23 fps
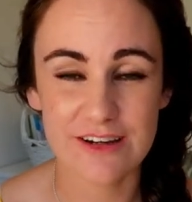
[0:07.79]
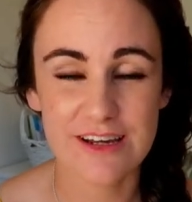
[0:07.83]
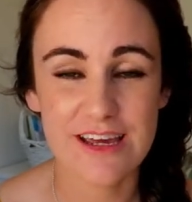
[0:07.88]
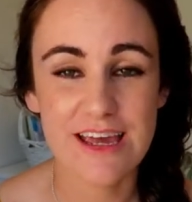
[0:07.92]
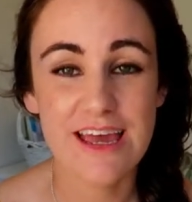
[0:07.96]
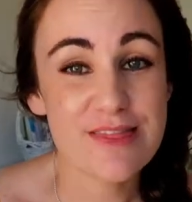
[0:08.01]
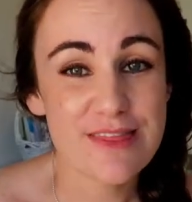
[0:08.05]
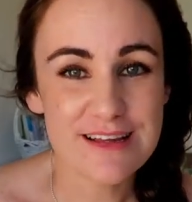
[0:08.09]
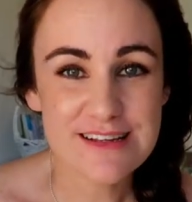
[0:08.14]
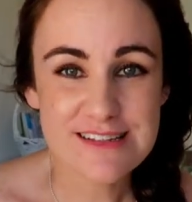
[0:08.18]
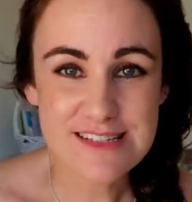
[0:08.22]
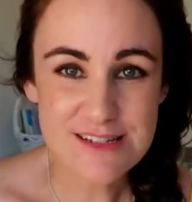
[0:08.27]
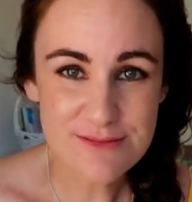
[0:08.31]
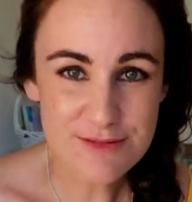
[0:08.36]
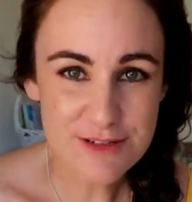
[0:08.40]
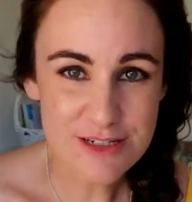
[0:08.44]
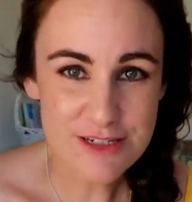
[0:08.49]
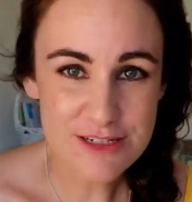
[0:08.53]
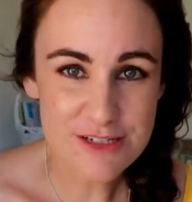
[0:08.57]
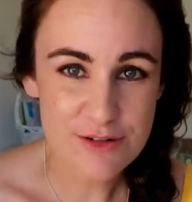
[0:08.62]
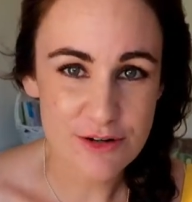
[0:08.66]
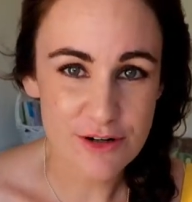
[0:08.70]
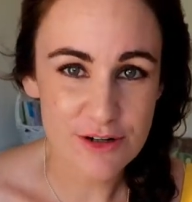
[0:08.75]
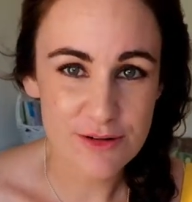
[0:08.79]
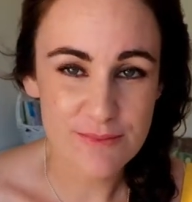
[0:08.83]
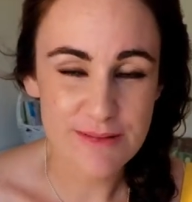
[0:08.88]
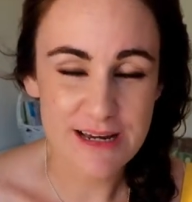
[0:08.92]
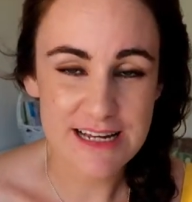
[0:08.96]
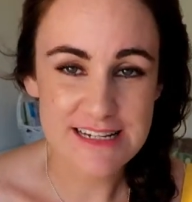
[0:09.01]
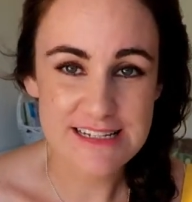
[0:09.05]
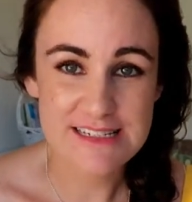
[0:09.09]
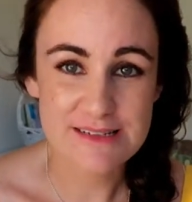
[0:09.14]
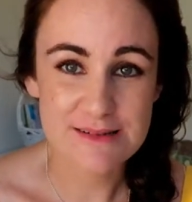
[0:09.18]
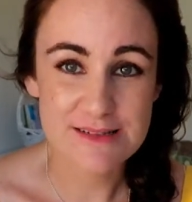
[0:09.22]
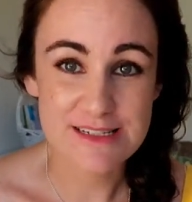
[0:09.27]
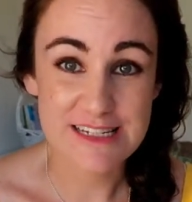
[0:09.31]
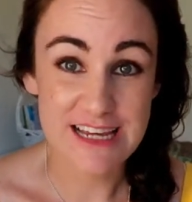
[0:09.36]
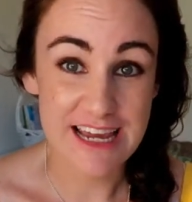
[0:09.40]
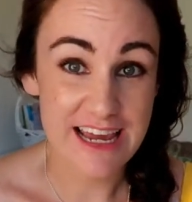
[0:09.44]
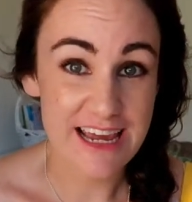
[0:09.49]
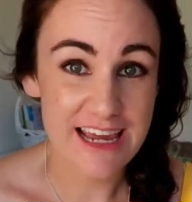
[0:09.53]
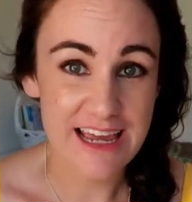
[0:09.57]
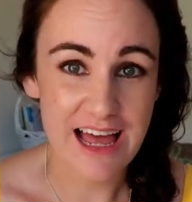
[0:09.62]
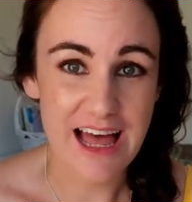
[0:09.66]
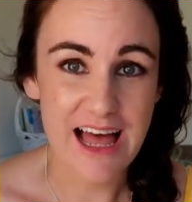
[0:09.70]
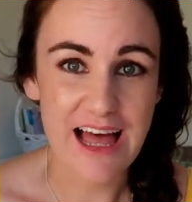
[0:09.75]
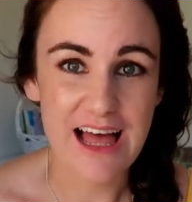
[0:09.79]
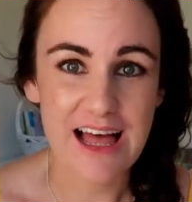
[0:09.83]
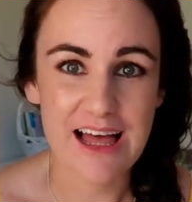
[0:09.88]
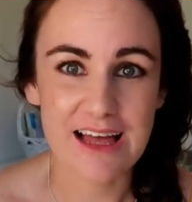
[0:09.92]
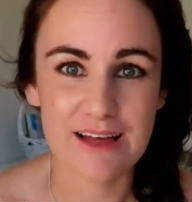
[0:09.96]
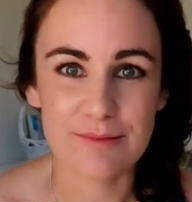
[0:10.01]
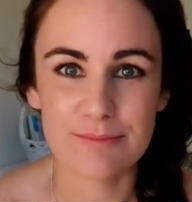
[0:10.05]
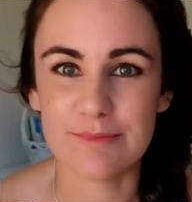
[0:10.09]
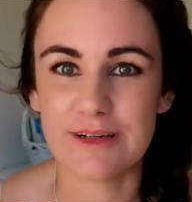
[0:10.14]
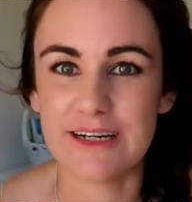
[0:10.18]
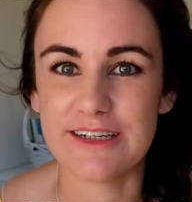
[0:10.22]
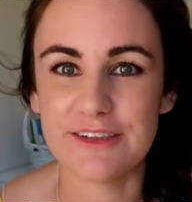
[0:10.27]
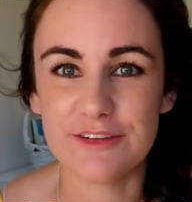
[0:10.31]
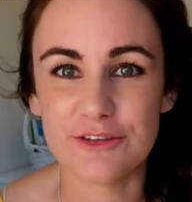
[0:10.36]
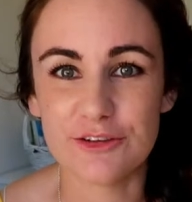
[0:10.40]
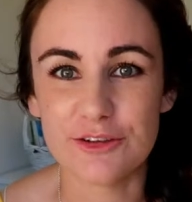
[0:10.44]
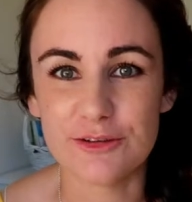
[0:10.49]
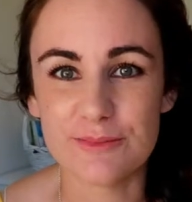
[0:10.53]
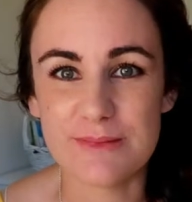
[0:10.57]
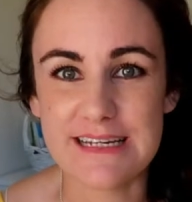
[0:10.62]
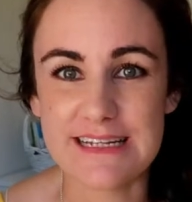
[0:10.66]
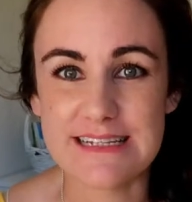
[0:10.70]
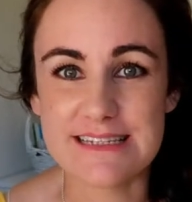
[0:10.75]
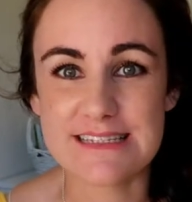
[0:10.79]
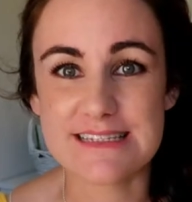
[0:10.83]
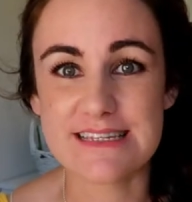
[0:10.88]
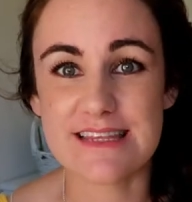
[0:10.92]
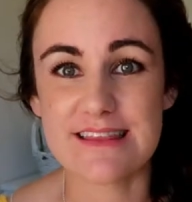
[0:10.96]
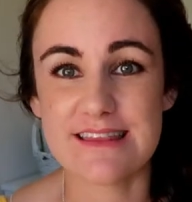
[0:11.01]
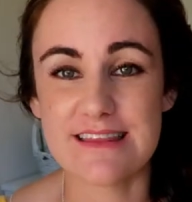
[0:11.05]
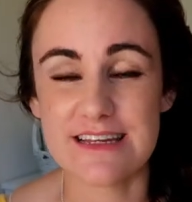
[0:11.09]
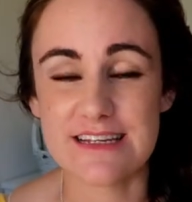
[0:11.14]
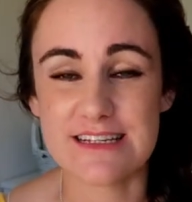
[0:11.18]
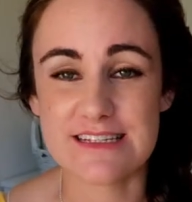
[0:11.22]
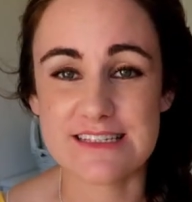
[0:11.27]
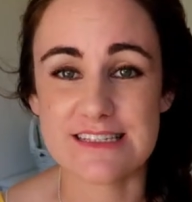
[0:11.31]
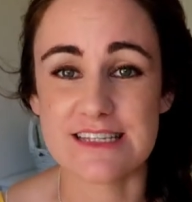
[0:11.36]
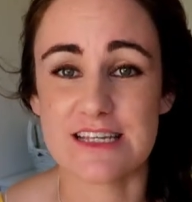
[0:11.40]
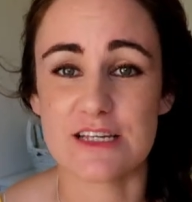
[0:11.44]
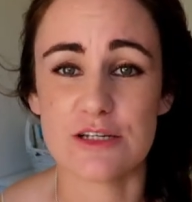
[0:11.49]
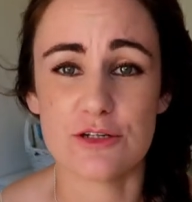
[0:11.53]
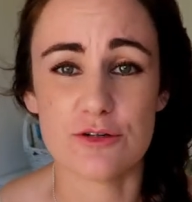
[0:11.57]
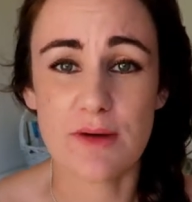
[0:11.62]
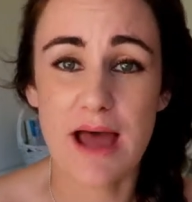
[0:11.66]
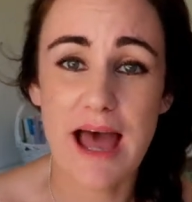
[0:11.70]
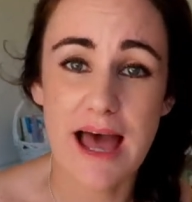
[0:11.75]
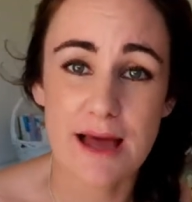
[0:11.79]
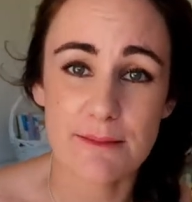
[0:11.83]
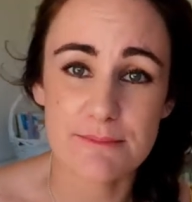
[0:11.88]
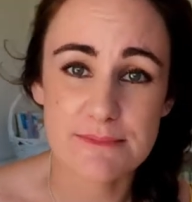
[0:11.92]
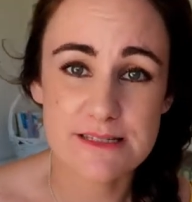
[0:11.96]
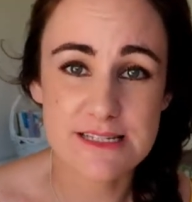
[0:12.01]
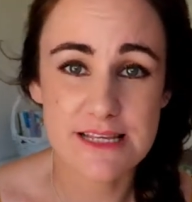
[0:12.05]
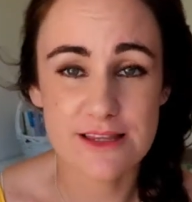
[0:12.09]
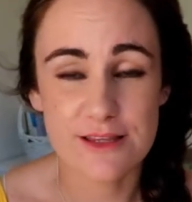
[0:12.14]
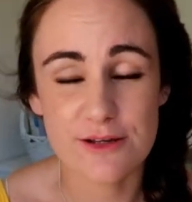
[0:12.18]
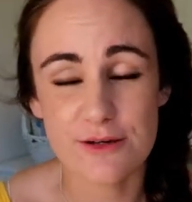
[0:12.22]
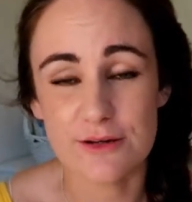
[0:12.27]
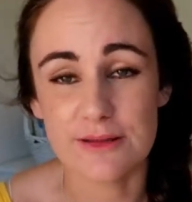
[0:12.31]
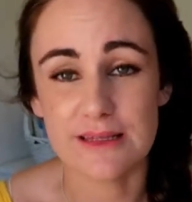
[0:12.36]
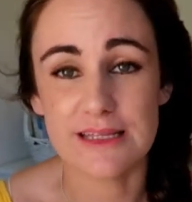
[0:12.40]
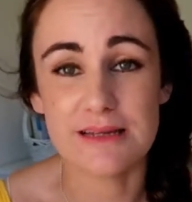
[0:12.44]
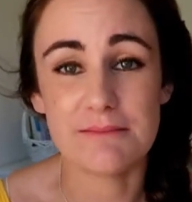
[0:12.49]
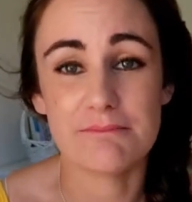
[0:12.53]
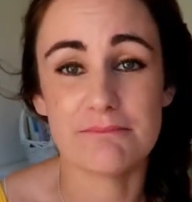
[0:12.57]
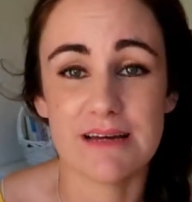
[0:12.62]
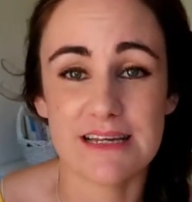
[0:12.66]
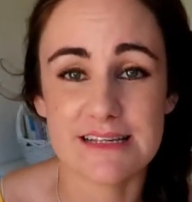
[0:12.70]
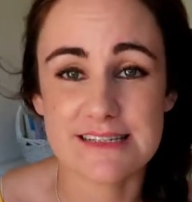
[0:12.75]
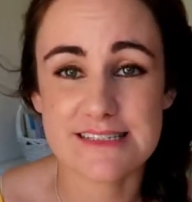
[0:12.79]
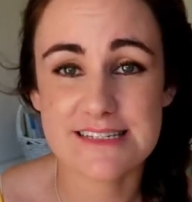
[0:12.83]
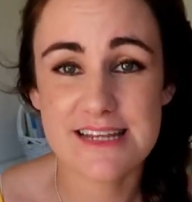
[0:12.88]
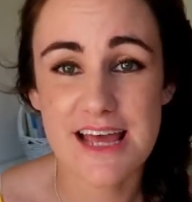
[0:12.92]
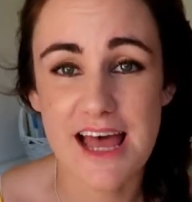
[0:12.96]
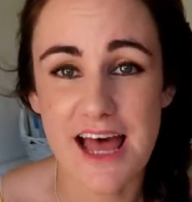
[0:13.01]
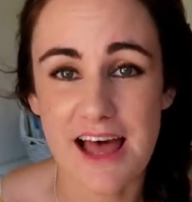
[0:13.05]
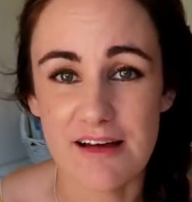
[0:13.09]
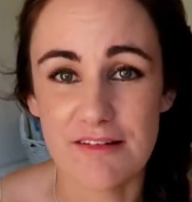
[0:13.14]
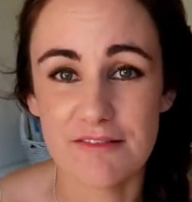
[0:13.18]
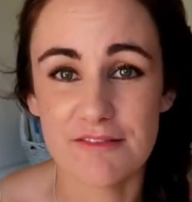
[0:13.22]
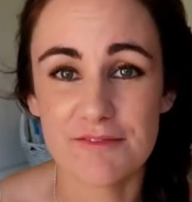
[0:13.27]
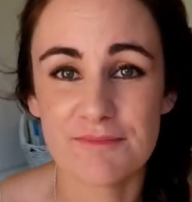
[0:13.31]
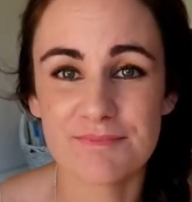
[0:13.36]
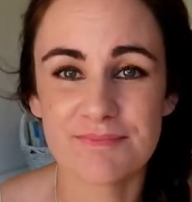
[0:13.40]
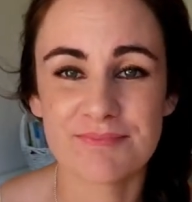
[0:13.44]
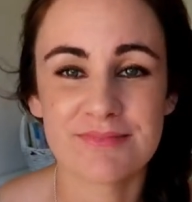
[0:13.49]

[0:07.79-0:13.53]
The things I'm going to talk about today are by no means things that you absolutely must have.